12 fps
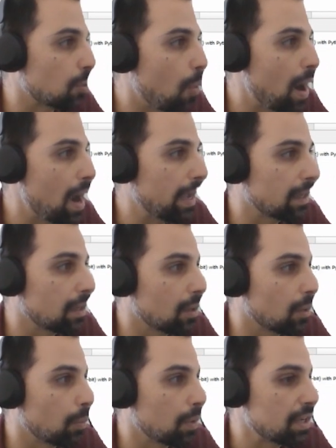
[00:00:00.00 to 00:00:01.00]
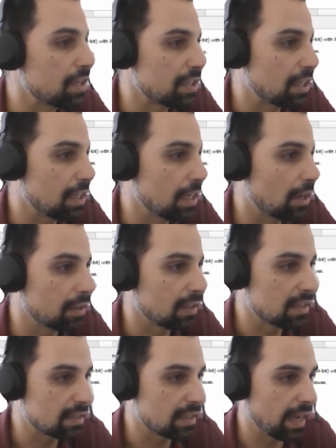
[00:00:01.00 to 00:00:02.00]
why we see here in
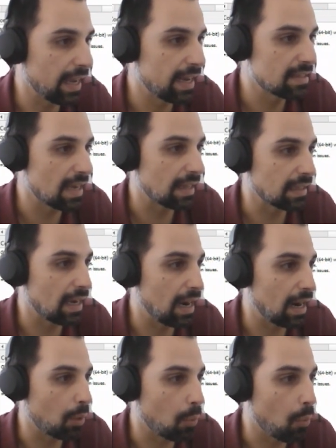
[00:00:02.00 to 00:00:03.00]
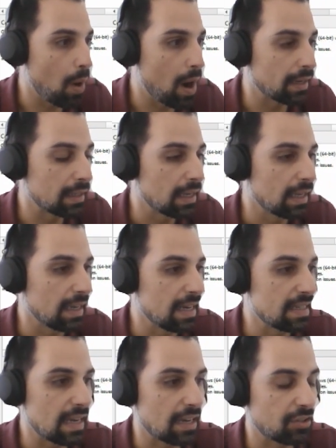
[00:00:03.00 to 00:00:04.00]
this case that R1
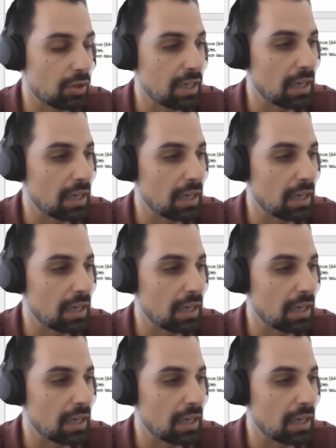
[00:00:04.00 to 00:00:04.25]
is actually